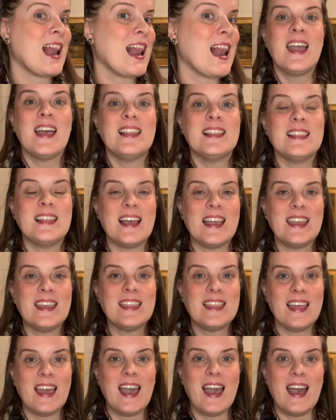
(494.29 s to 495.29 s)

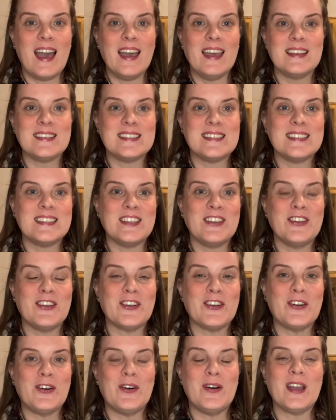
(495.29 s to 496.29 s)
Like that,
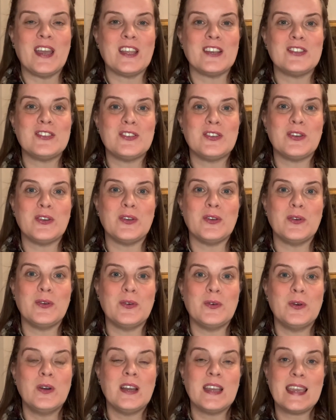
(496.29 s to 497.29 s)
you're going
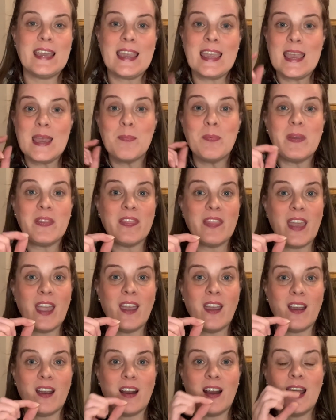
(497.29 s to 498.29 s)
to keep it
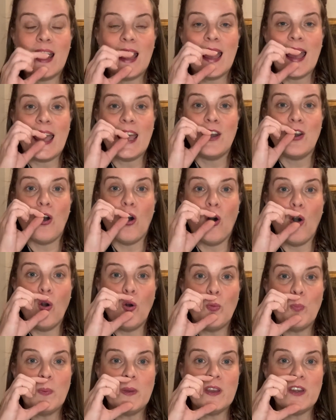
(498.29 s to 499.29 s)
there and
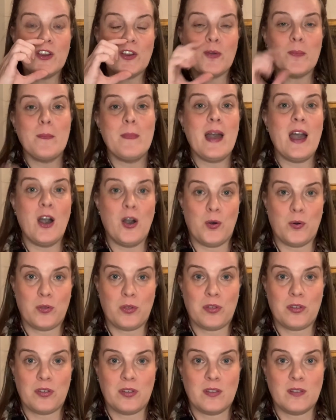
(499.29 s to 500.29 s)
open your mouth
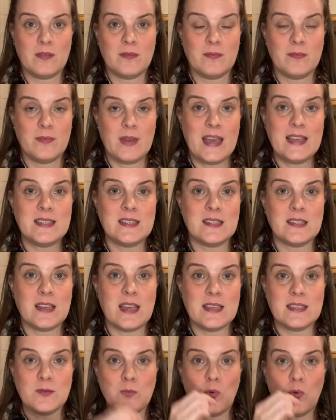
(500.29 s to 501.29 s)

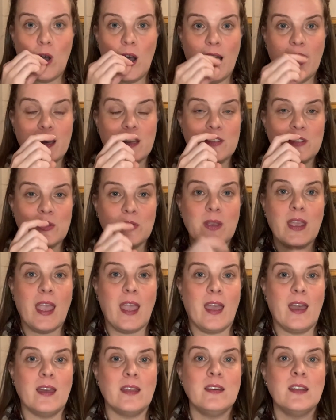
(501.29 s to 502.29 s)
as wide as you
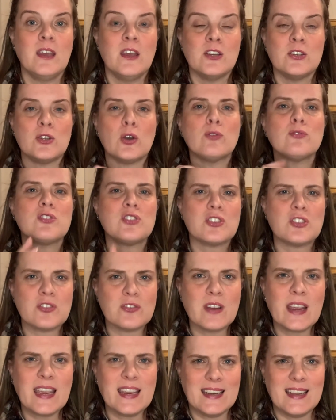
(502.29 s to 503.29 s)
can. Don't
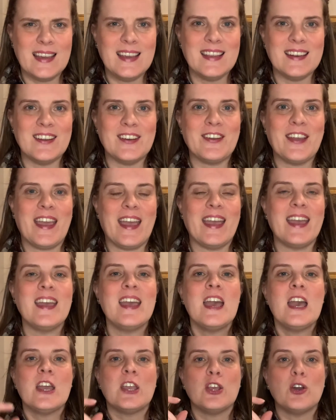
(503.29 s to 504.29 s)
strain it, okay?
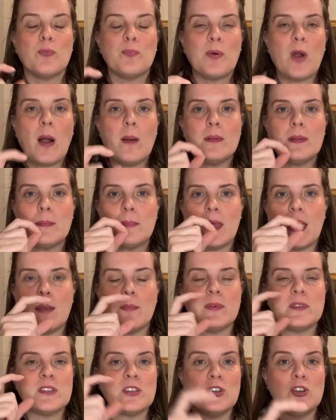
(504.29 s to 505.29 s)
You'll probably be
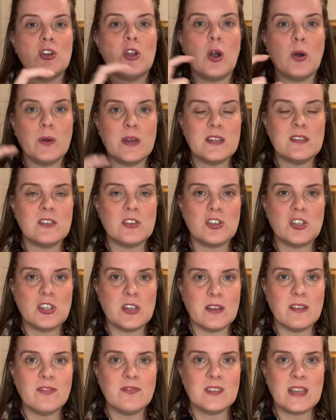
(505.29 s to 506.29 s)
able to notice a
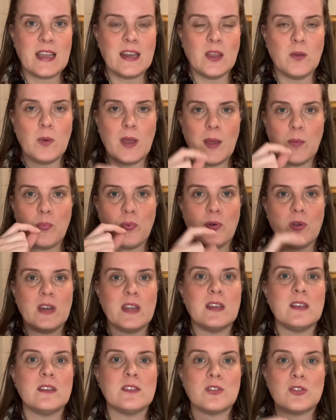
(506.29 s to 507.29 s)
shift anyway
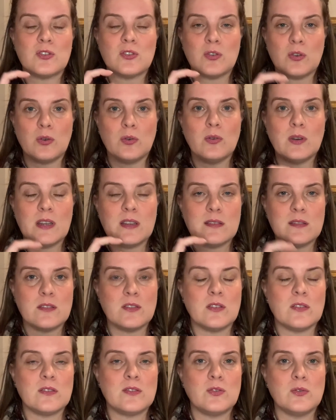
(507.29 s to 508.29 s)
pretty soon, as
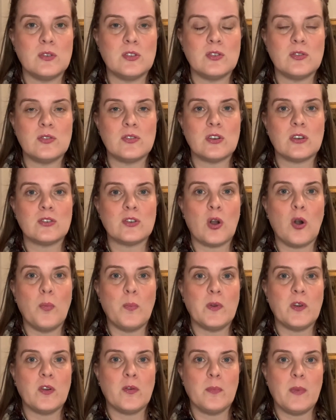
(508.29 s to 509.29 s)
soon as you start to
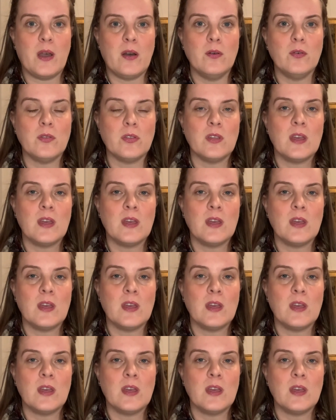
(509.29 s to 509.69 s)
open your mouth.